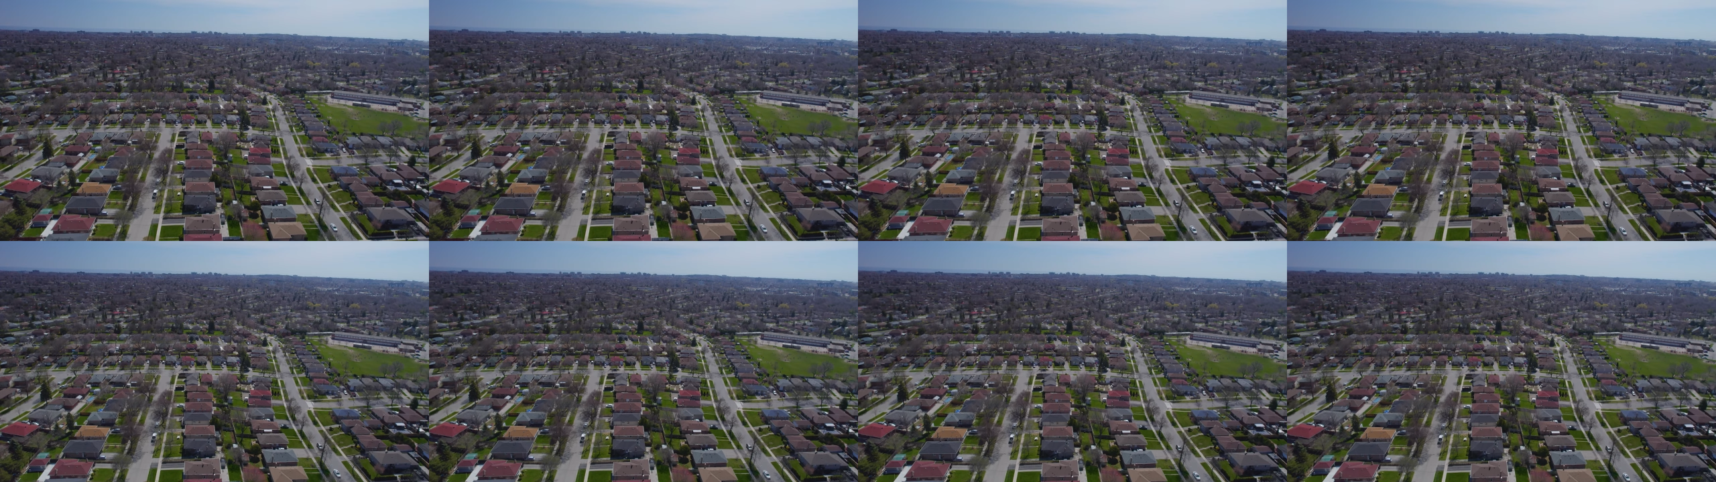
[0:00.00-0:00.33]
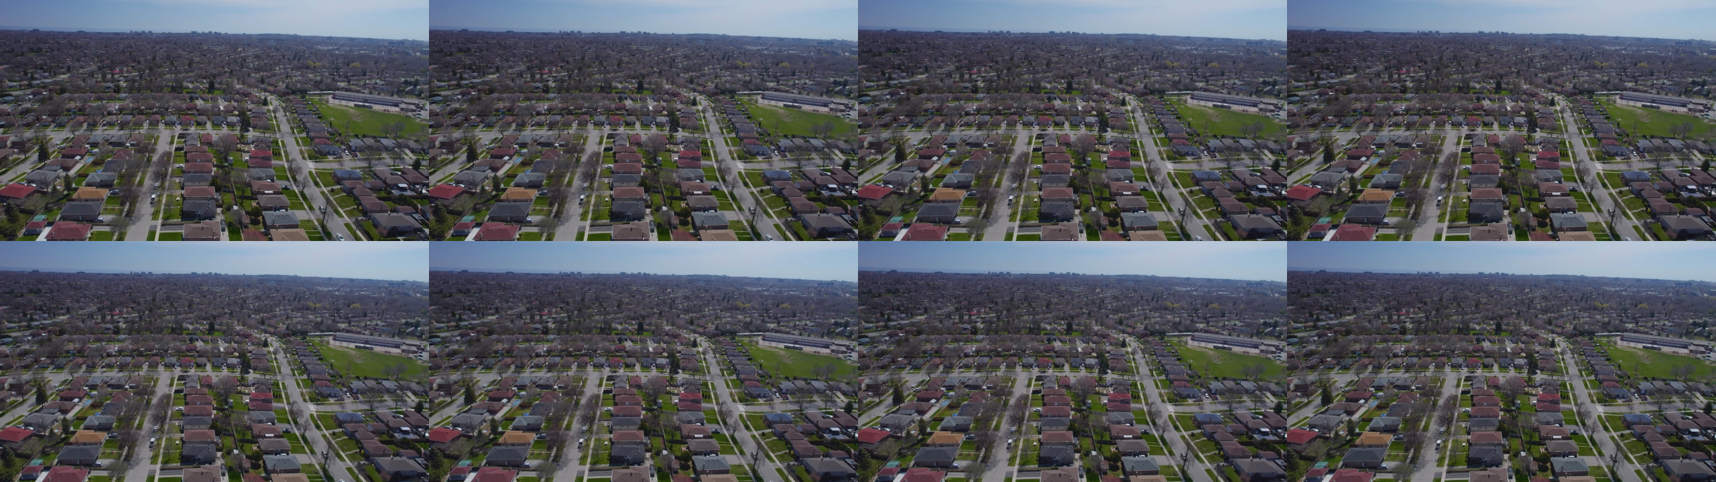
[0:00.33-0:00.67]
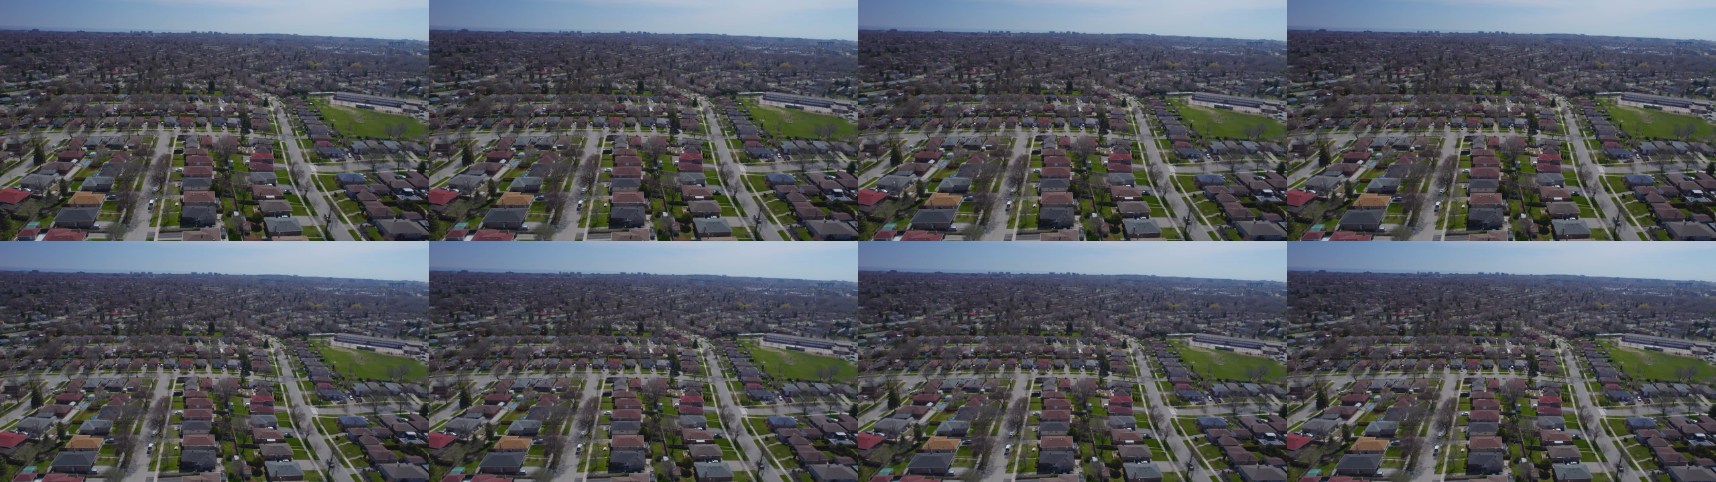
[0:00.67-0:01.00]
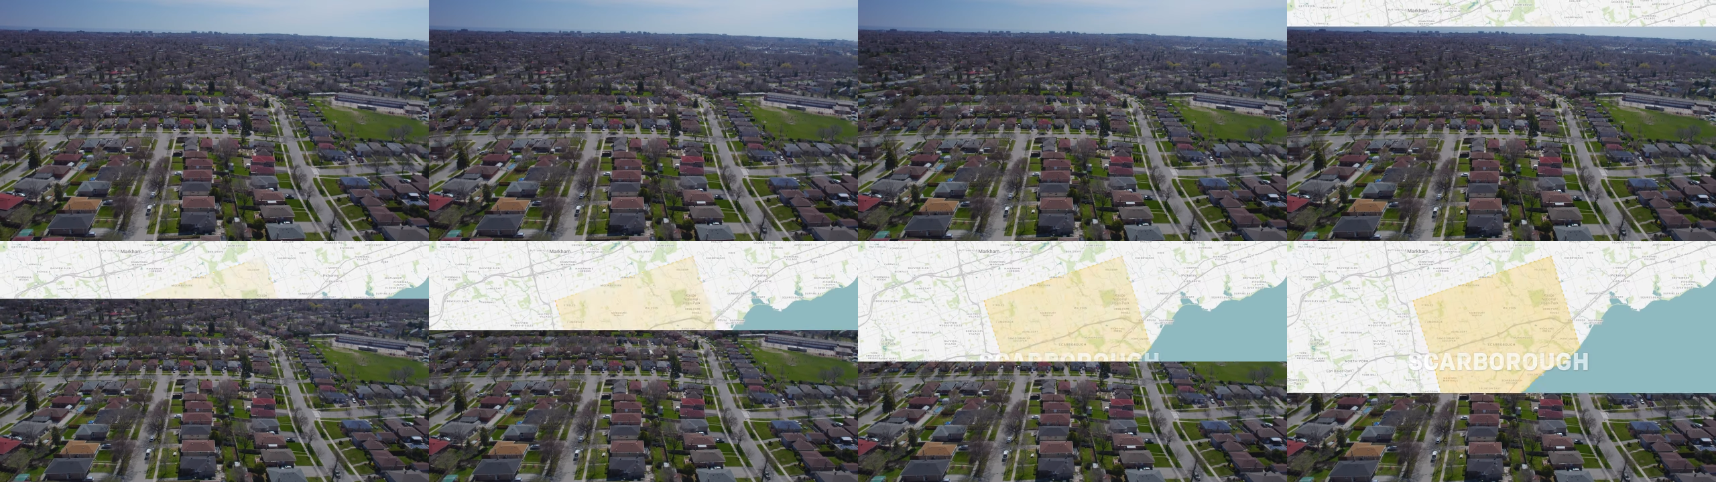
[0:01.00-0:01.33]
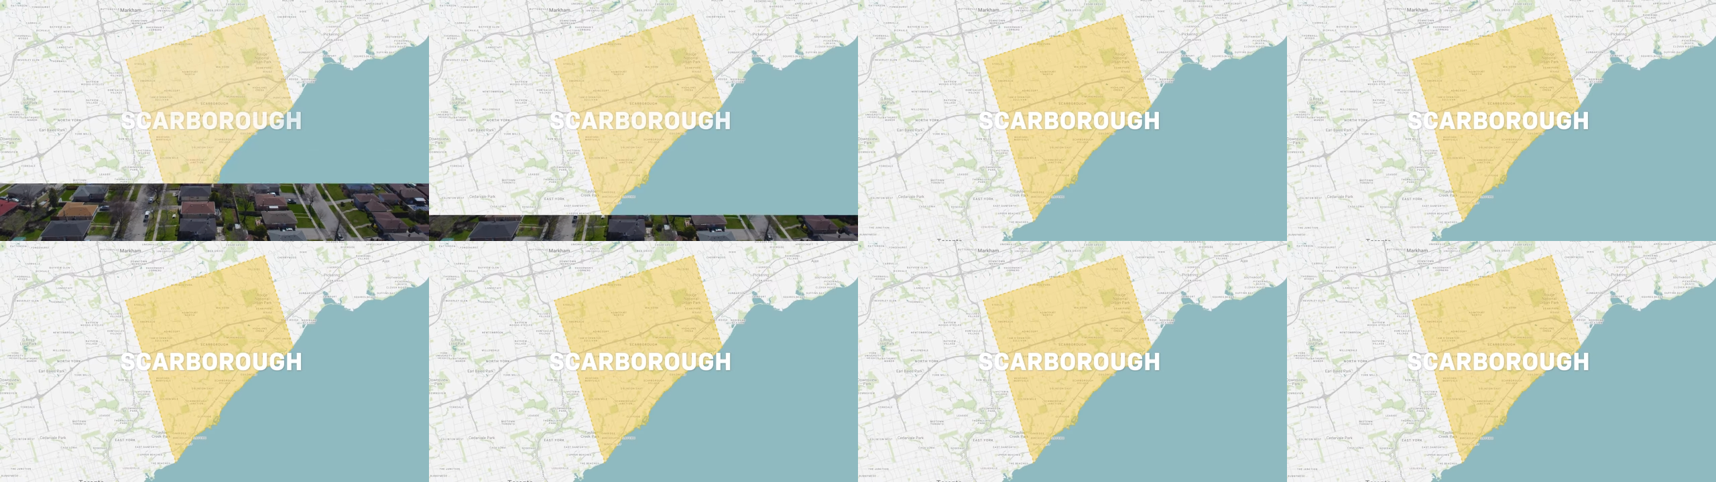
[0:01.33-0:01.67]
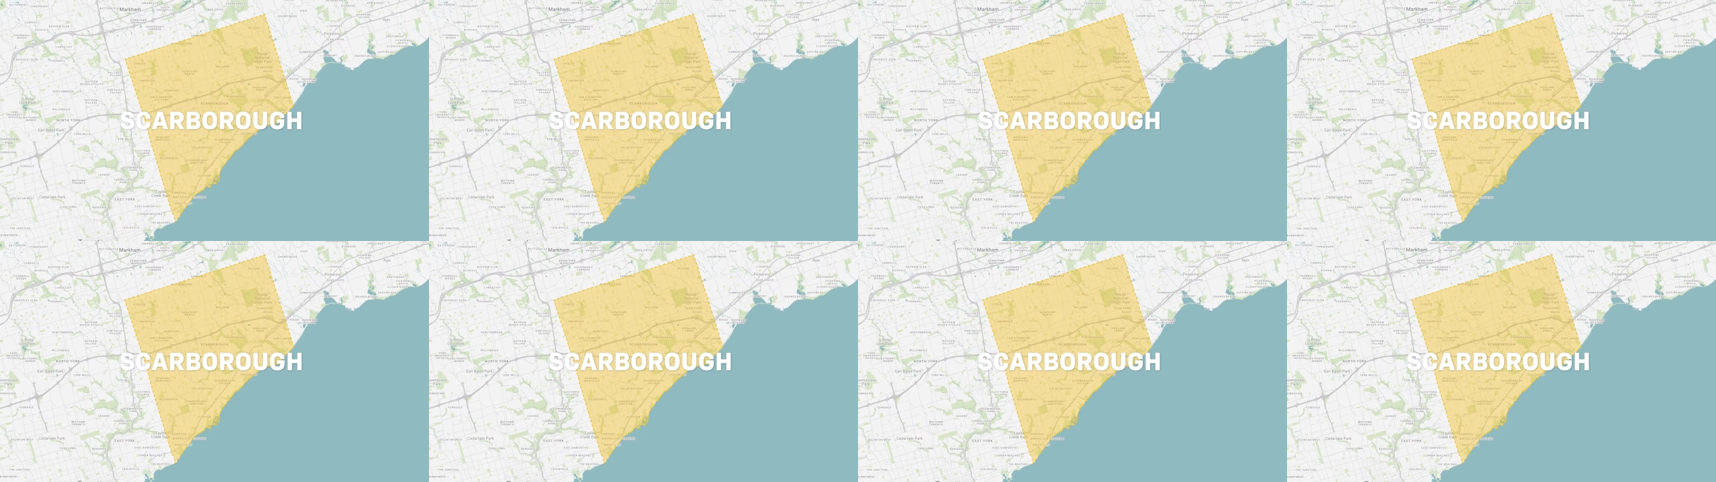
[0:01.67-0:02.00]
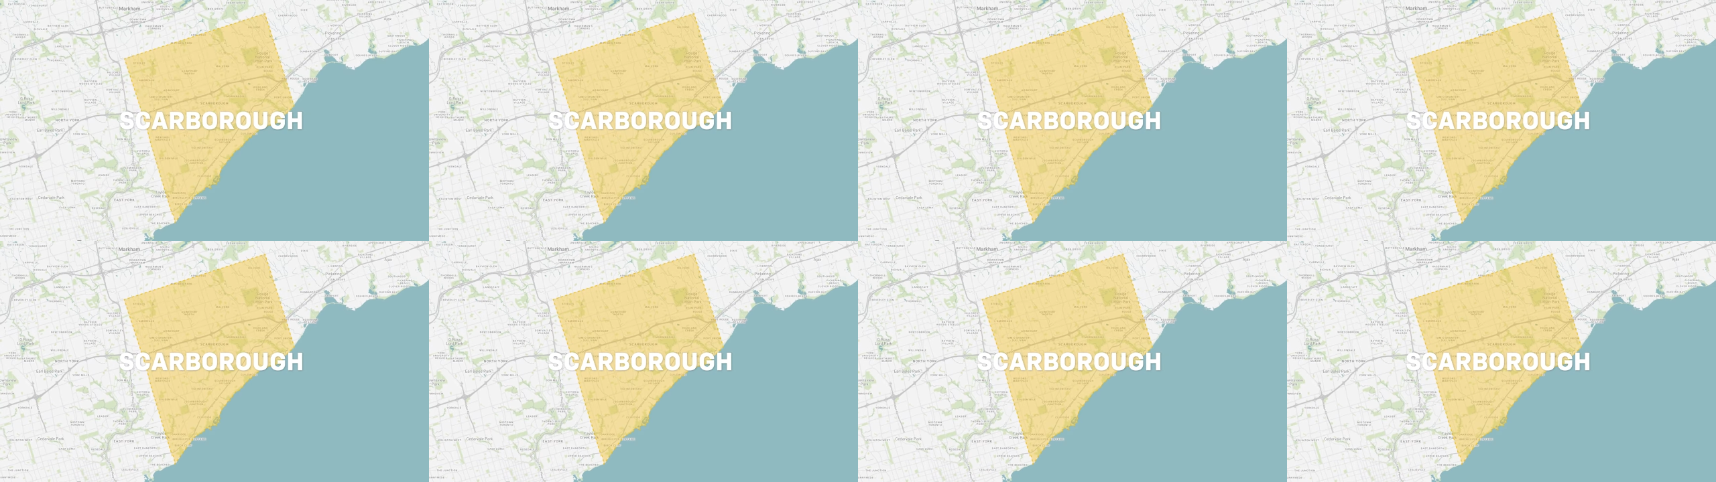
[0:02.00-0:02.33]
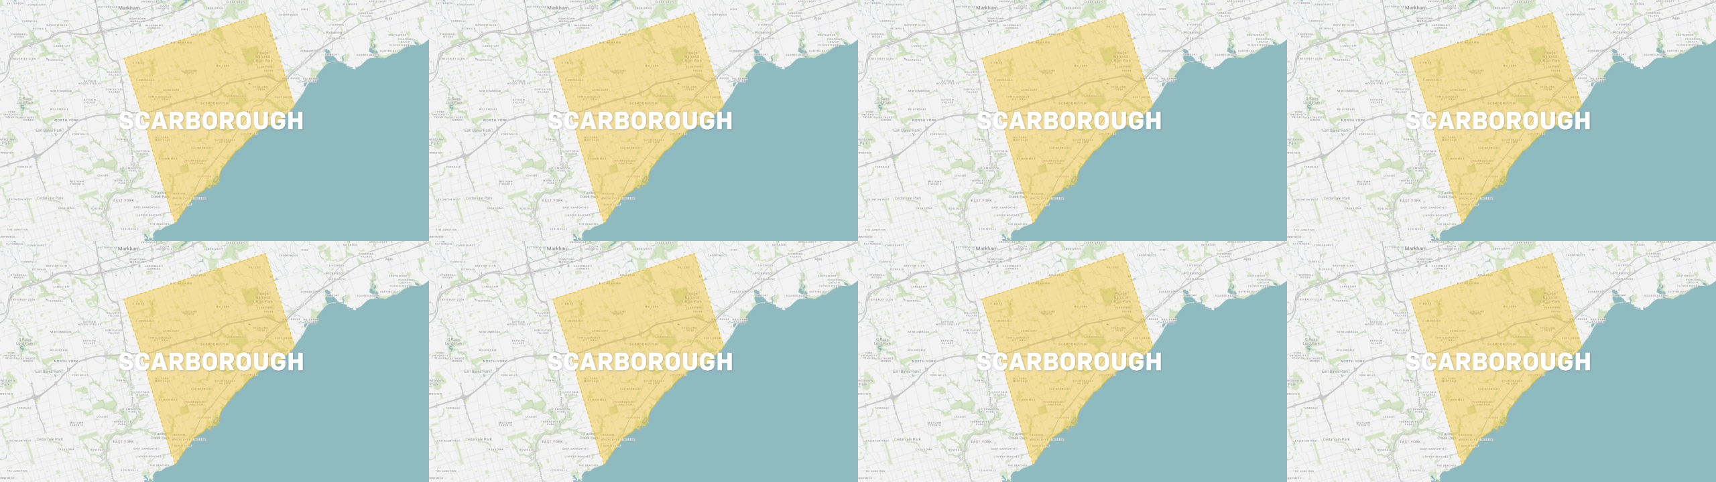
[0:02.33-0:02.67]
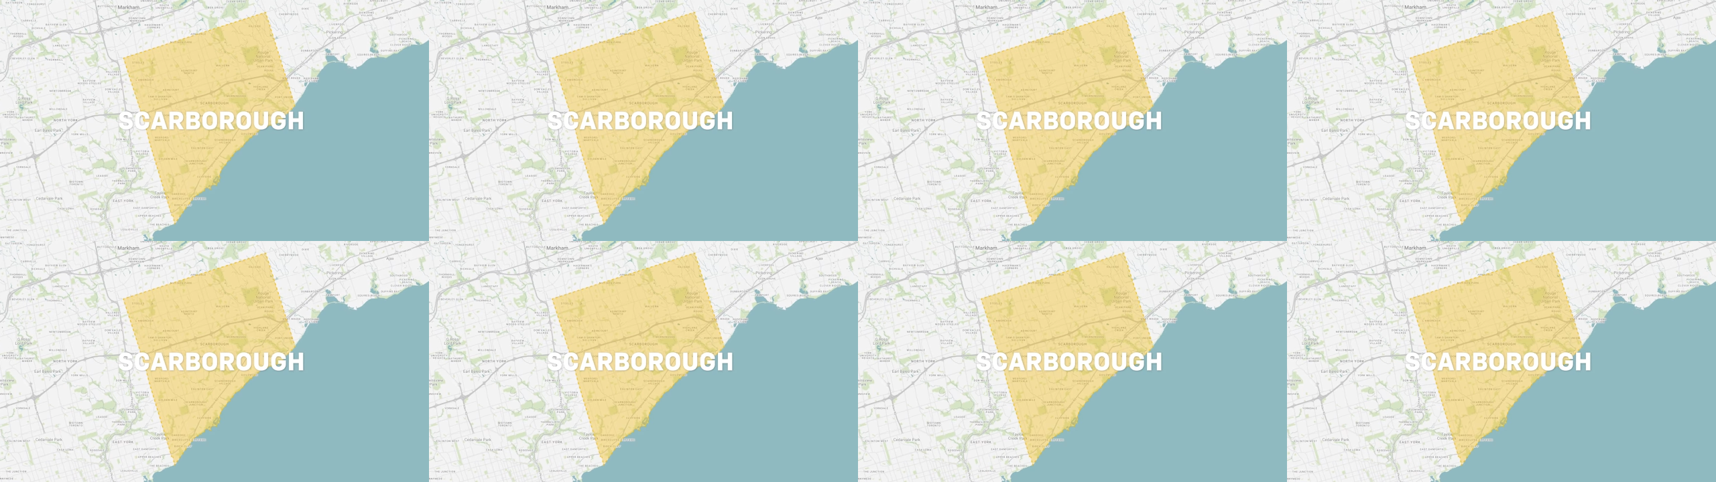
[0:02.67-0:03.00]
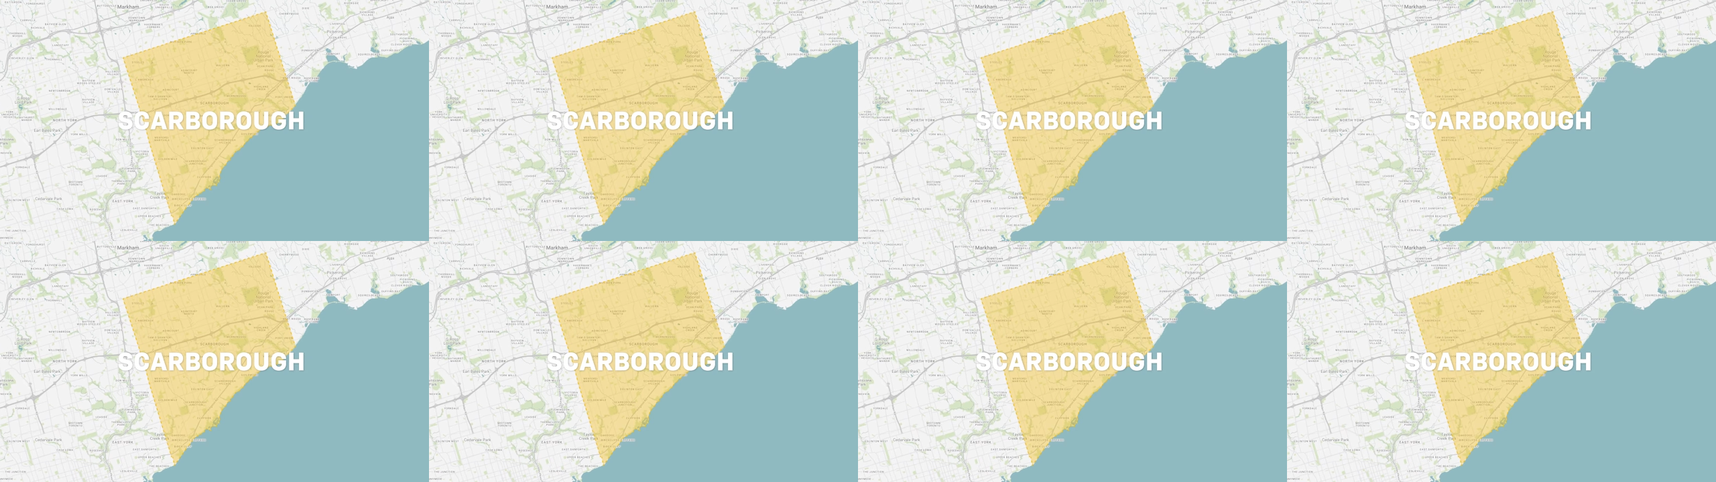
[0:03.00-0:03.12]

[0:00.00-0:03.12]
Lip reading: (no speaker visible)